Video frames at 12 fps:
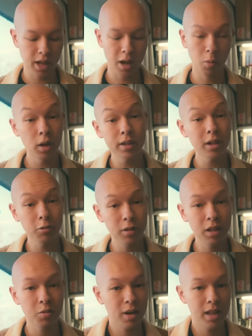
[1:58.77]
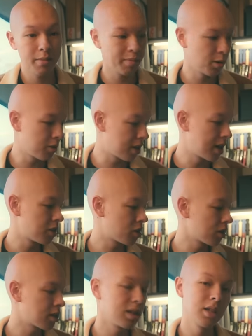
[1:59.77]
It worked out really well at both
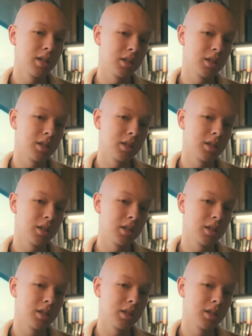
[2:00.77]
tensions in the